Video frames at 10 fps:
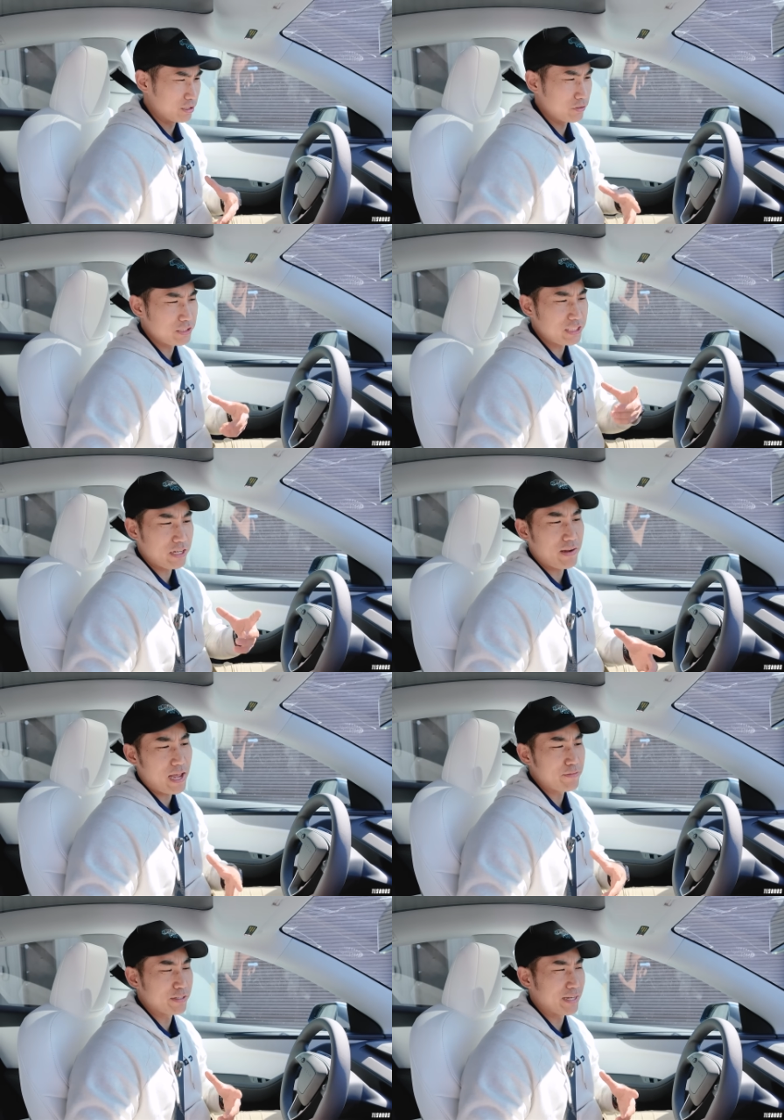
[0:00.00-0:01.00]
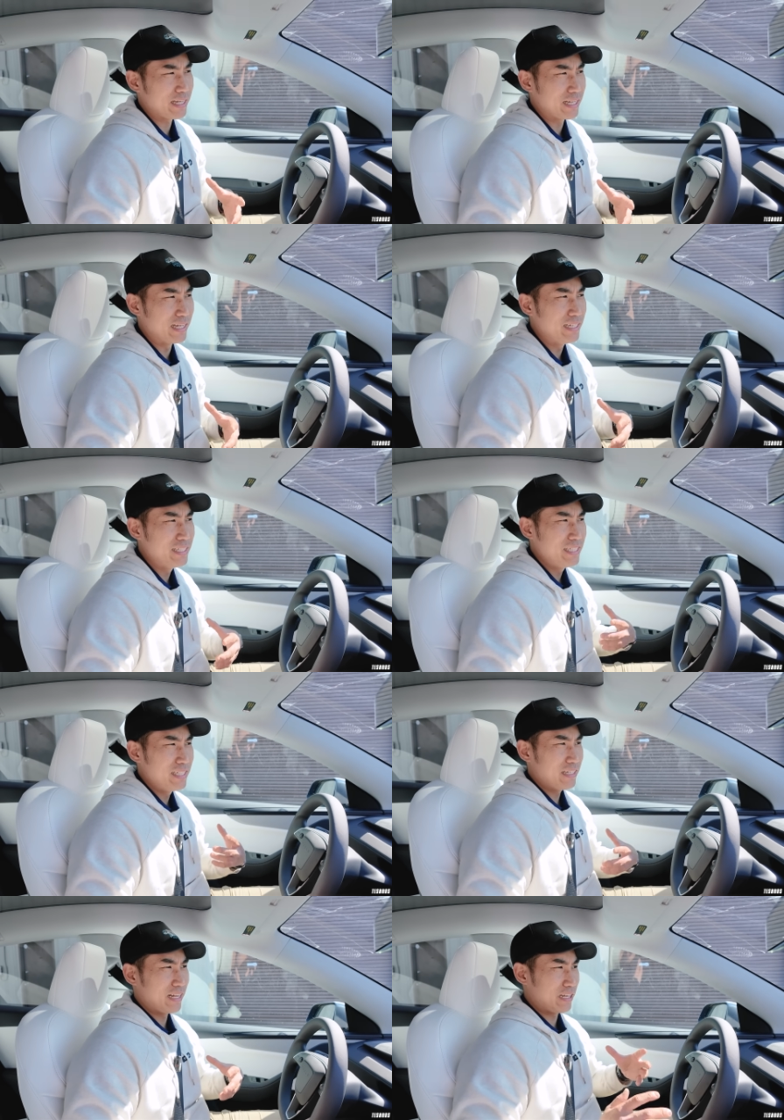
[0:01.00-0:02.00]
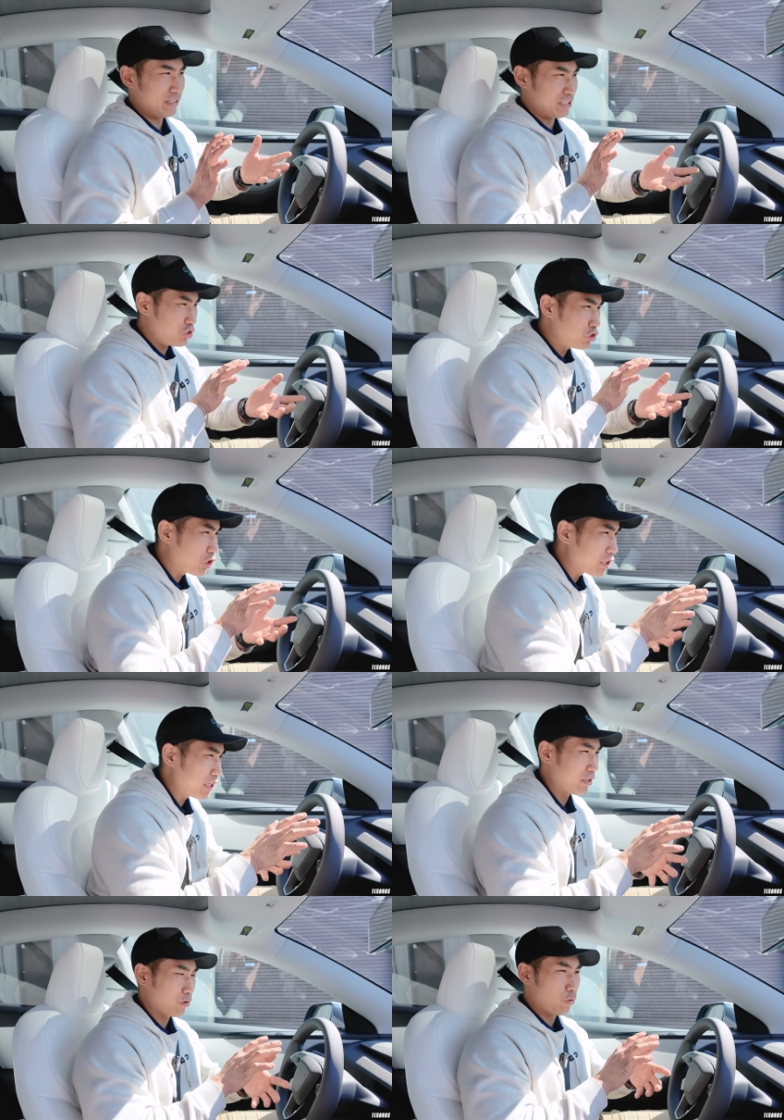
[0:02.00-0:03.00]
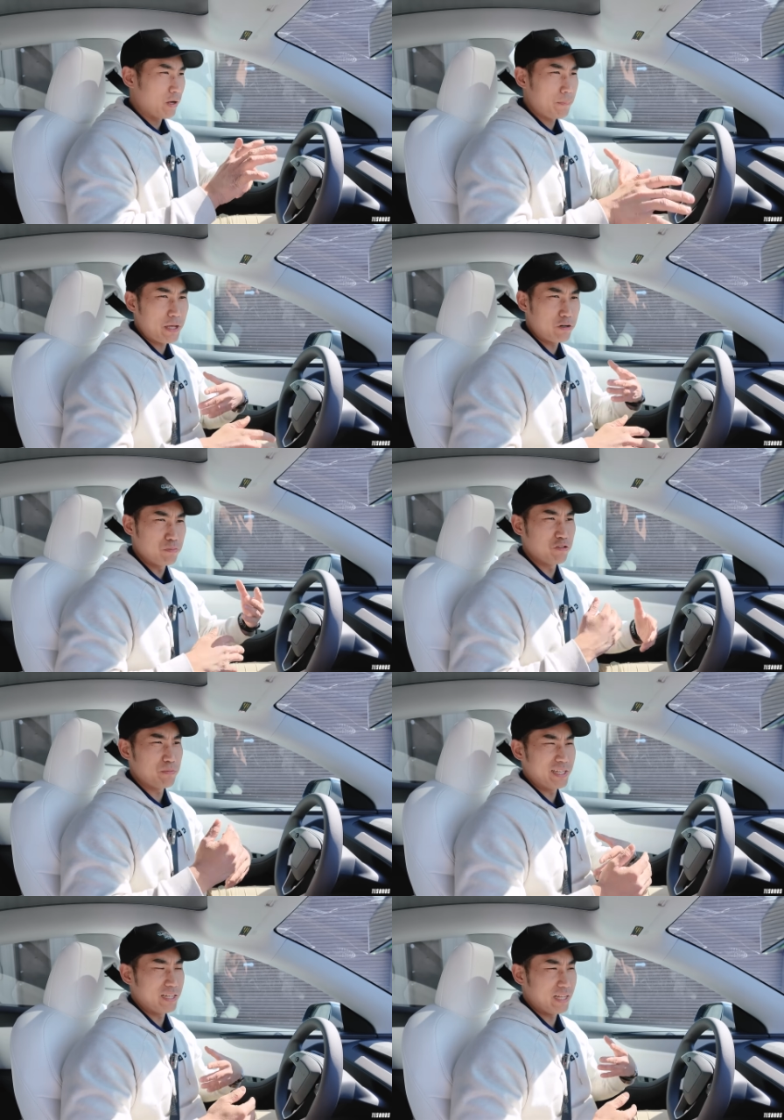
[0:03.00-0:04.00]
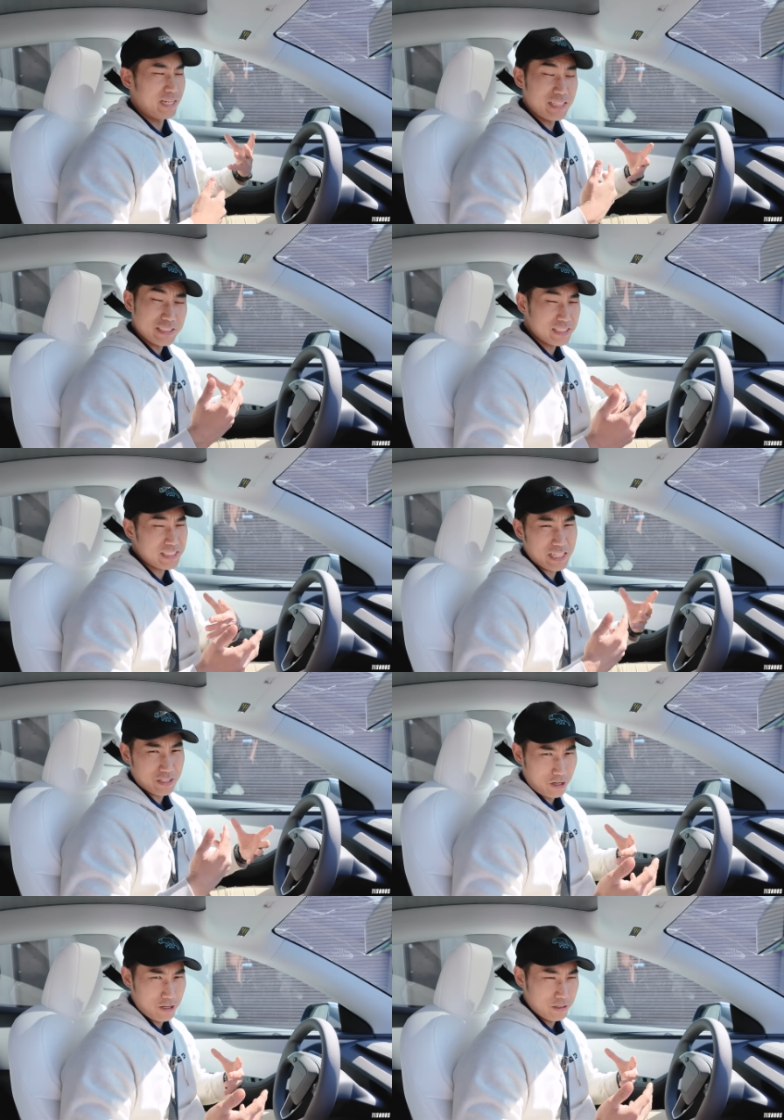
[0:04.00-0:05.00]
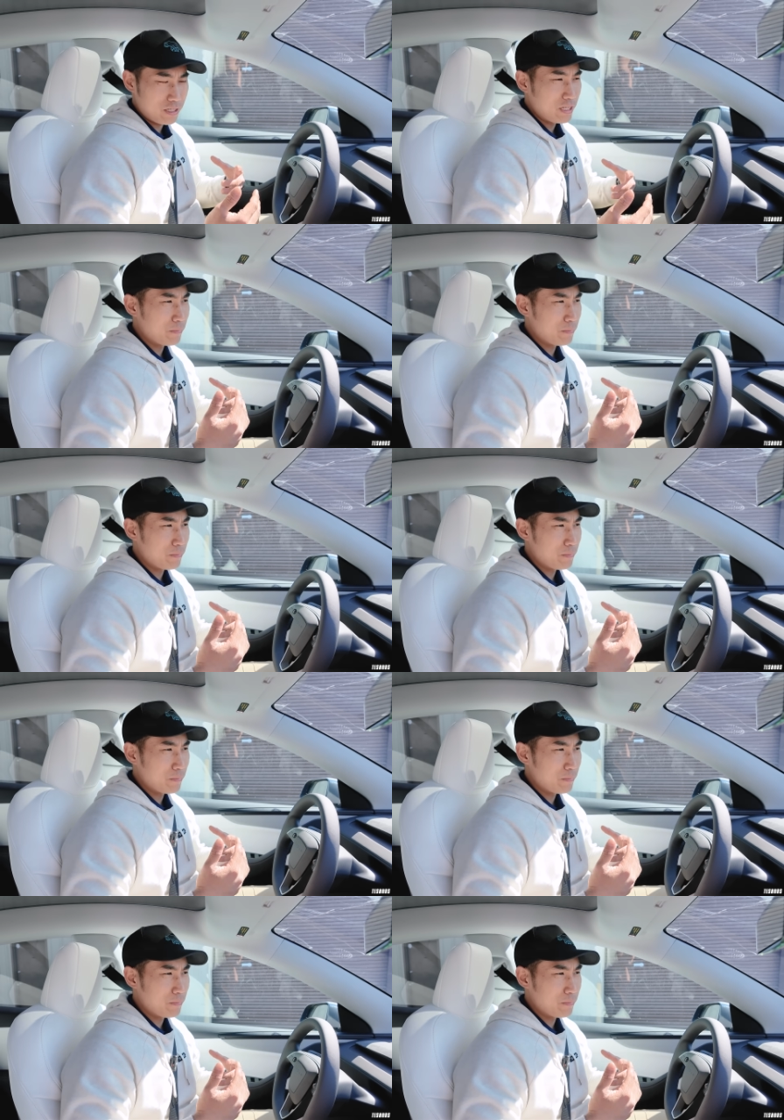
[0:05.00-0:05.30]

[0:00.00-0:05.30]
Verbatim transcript: So instead of having like a, like a, this jerking one pedal movement, and it doesn't take long,